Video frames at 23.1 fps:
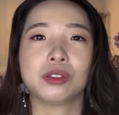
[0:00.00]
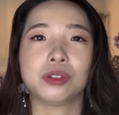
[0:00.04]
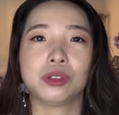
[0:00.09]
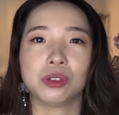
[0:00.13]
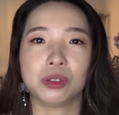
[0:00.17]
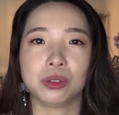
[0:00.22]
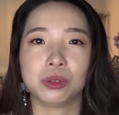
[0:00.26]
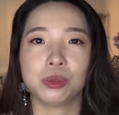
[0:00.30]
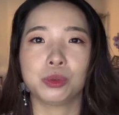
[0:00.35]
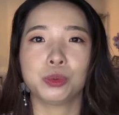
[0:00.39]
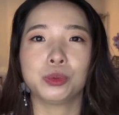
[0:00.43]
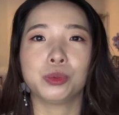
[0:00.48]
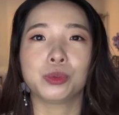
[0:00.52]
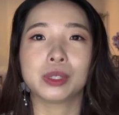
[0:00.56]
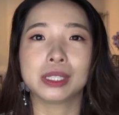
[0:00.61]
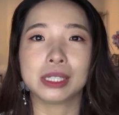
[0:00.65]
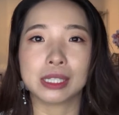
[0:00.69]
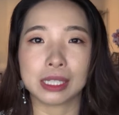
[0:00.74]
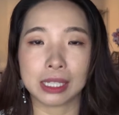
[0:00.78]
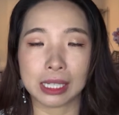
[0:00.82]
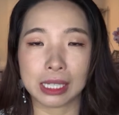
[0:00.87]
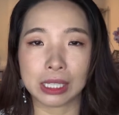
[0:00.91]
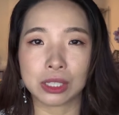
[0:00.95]
You will
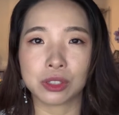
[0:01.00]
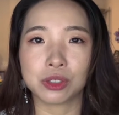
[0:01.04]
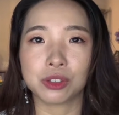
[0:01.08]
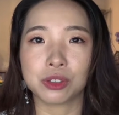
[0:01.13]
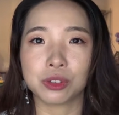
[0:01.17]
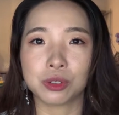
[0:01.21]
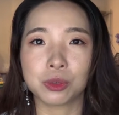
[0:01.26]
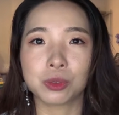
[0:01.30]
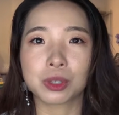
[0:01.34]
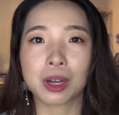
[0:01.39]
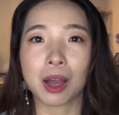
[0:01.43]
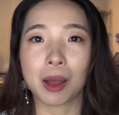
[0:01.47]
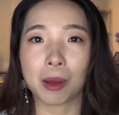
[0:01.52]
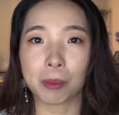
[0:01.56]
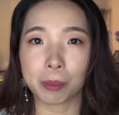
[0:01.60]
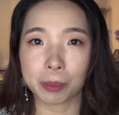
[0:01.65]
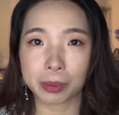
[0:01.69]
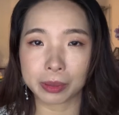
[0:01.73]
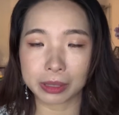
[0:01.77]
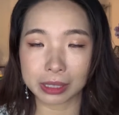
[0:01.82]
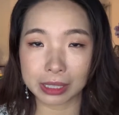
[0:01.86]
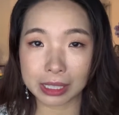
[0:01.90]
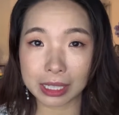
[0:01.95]
need to
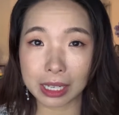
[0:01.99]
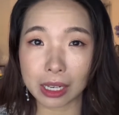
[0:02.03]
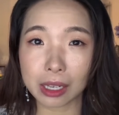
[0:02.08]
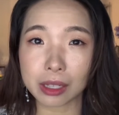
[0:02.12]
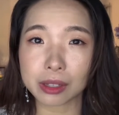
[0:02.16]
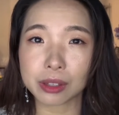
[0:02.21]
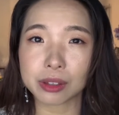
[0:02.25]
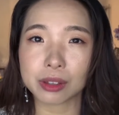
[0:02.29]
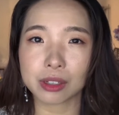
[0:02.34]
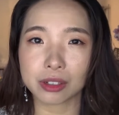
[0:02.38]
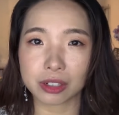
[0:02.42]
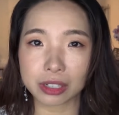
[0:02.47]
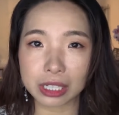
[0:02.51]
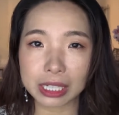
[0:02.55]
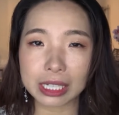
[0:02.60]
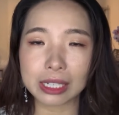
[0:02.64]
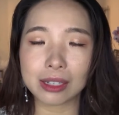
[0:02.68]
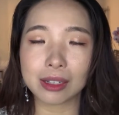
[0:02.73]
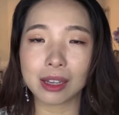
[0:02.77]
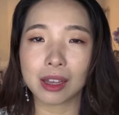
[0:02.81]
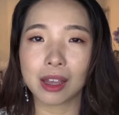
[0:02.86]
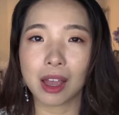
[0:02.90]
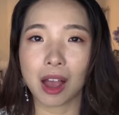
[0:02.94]
complete
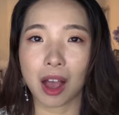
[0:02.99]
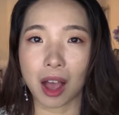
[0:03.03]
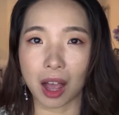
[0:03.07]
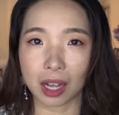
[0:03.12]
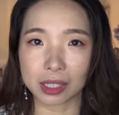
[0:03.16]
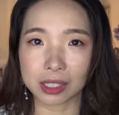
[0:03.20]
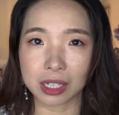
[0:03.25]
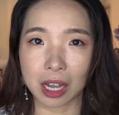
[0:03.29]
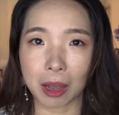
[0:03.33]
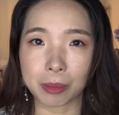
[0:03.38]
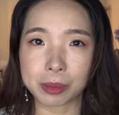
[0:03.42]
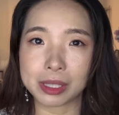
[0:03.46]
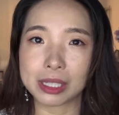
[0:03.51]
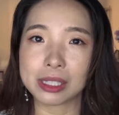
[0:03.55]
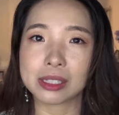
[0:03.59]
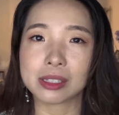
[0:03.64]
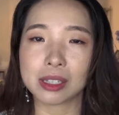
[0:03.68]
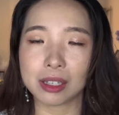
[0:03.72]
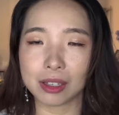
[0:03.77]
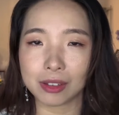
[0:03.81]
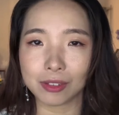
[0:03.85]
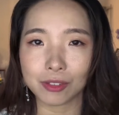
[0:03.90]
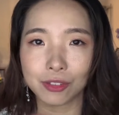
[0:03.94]
30
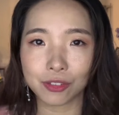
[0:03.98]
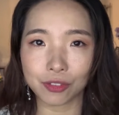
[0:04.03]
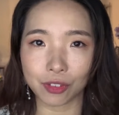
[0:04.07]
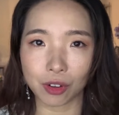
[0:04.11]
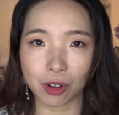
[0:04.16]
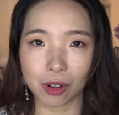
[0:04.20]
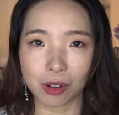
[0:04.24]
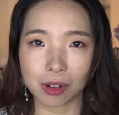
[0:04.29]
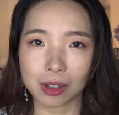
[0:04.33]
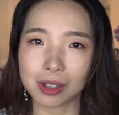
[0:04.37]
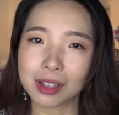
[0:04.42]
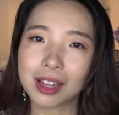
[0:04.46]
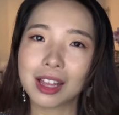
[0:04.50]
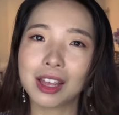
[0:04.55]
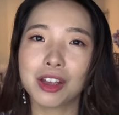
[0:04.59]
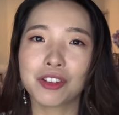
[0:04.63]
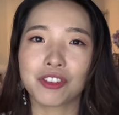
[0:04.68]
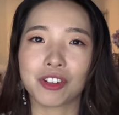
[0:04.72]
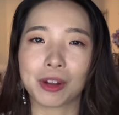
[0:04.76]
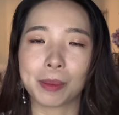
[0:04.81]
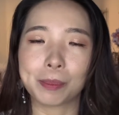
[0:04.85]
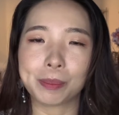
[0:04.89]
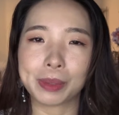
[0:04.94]
autopsies in full
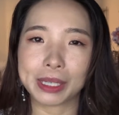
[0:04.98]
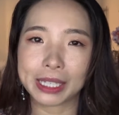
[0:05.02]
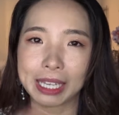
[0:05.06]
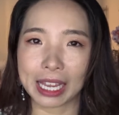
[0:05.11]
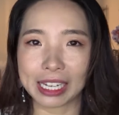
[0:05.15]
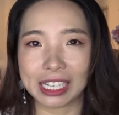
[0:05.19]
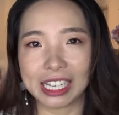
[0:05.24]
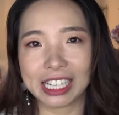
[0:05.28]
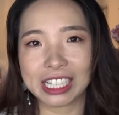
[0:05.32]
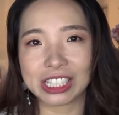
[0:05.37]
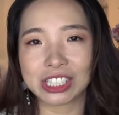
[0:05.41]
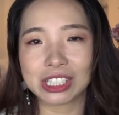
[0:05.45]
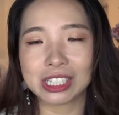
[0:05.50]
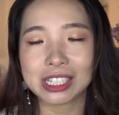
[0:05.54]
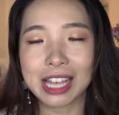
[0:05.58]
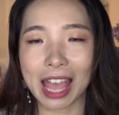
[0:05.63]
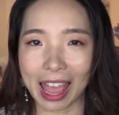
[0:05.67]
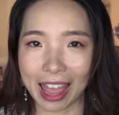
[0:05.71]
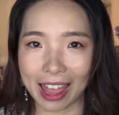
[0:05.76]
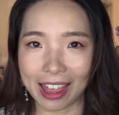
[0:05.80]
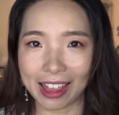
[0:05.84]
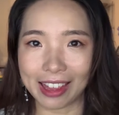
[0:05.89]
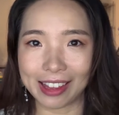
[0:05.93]
from beginning
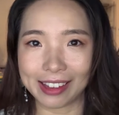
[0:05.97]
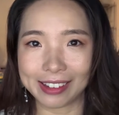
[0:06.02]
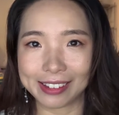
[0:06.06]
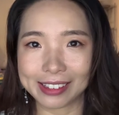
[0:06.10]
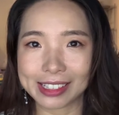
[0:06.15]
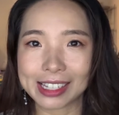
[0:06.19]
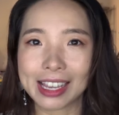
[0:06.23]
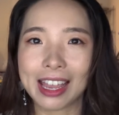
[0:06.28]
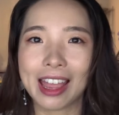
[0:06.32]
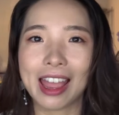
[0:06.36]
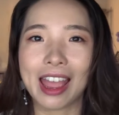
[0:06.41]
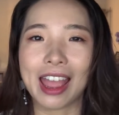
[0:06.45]
to end,